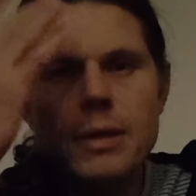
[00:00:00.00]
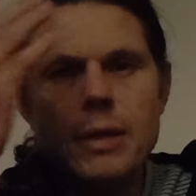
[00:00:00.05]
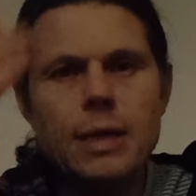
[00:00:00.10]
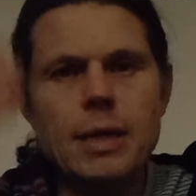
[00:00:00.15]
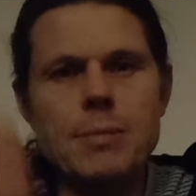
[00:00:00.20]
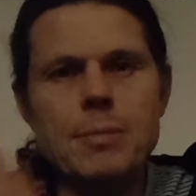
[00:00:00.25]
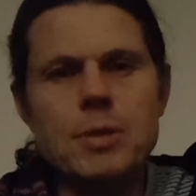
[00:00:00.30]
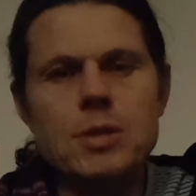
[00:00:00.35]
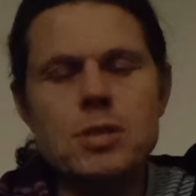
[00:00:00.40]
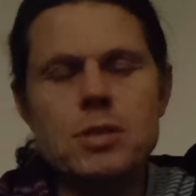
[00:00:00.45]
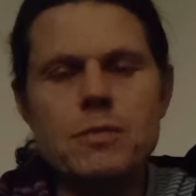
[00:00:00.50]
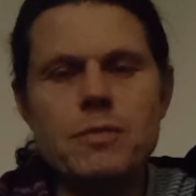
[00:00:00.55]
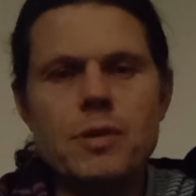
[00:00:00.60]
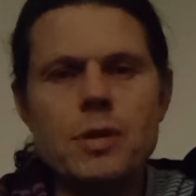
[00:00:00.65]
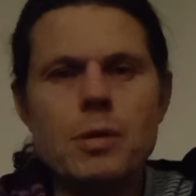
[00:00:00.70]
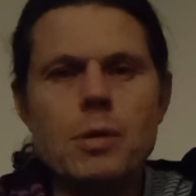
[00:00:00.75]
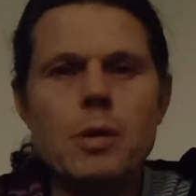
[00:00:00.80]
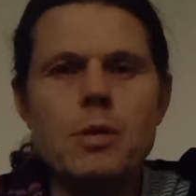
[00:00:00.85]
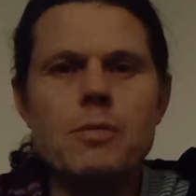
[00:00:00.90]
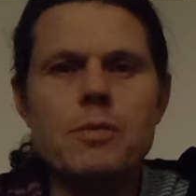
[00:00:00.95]
How much of
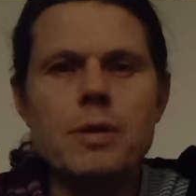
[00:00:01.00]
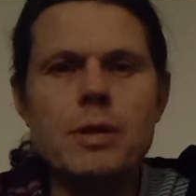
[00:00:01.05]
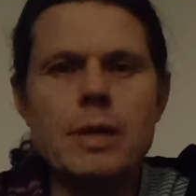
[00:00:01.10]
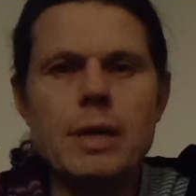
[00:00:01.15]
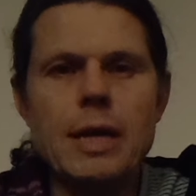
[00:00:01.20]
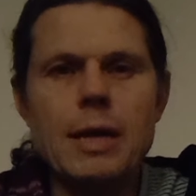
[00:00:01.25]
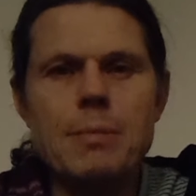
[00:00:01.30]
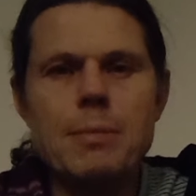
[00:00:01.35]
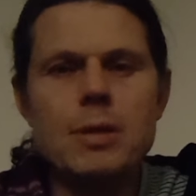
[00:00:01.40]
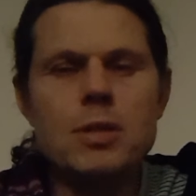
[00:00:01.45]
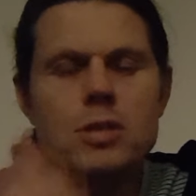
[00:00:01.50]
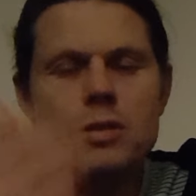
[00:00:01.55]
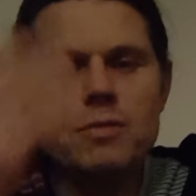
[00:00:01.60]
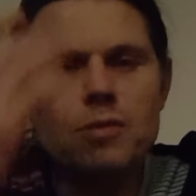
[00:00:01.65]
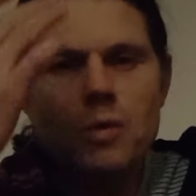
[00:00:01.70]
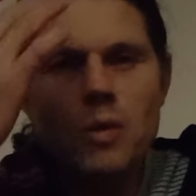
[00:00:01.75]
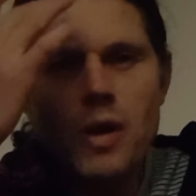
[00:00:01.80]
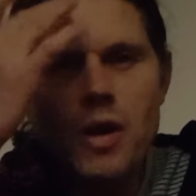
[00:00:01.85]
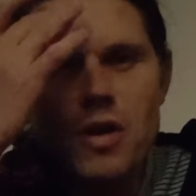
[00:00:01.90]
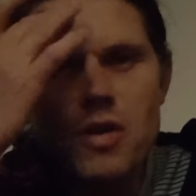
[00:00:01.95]
you how much of
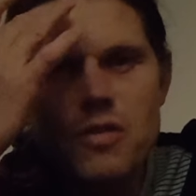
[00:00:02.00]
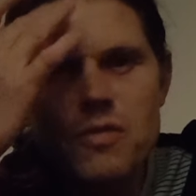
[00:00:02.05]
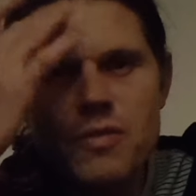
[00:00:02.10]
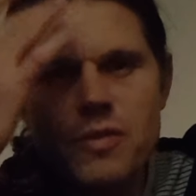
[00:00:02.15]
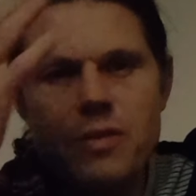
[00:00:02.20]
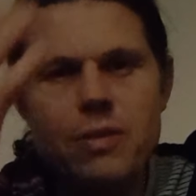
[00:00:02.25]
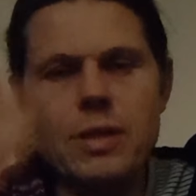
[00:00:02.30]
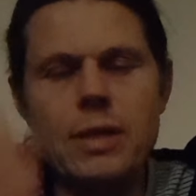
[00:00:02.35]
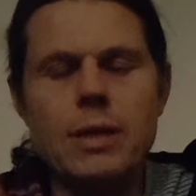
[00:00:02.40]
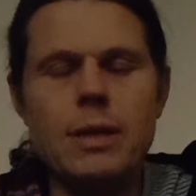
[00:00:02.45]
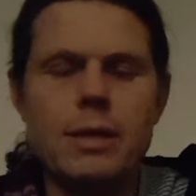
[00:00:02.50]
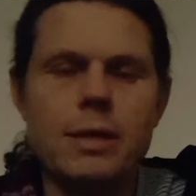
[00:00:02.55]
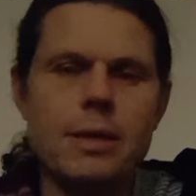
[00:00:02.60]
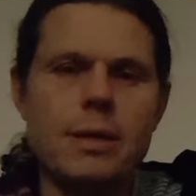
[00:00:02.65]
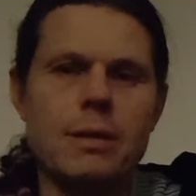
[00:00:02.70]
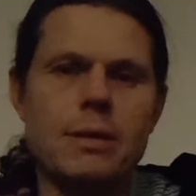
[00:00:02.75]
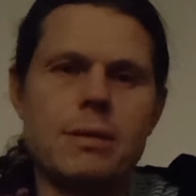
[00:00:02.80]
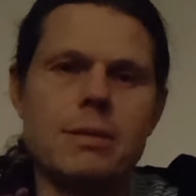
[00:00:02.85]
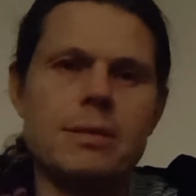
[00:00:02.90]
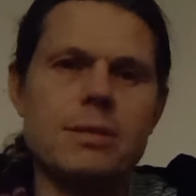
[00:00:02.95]
your
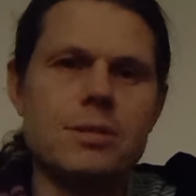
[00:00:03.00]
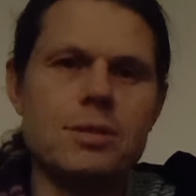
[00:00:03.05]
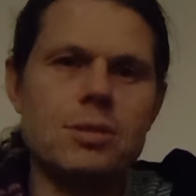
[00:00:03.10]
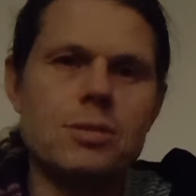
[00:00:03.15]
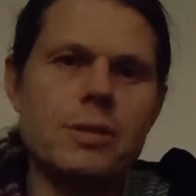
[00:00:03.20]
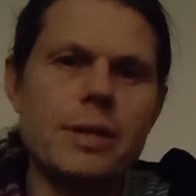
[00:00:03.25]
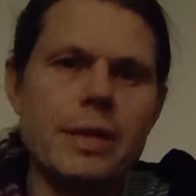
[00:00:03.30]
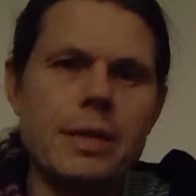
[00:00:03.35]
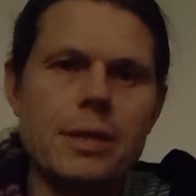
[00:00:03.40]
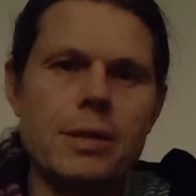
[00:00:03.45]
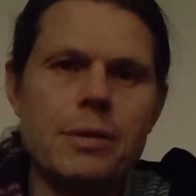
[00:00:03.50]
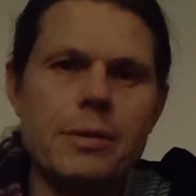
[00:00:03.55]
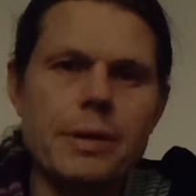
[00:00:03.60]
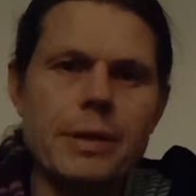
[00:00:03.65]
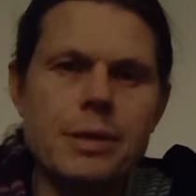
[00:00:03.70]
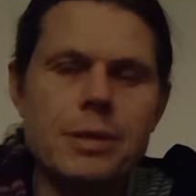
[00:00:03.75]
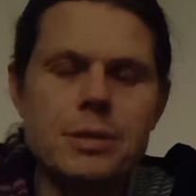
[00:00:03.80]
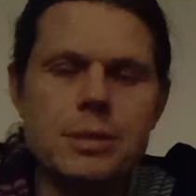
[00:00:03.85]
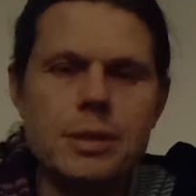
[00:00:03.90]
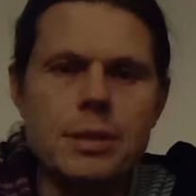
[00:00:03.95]
overthinking is draining your
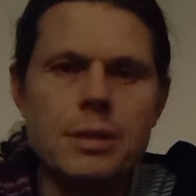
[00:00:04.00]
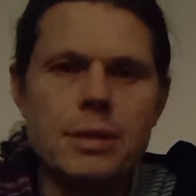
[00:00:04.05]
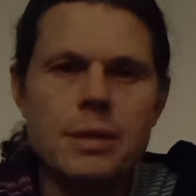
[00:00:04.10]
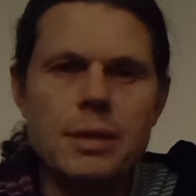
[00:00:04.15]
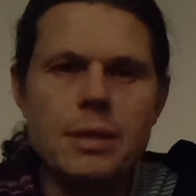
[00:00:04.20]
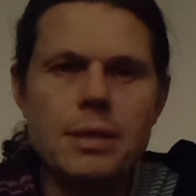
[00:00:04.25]
energy?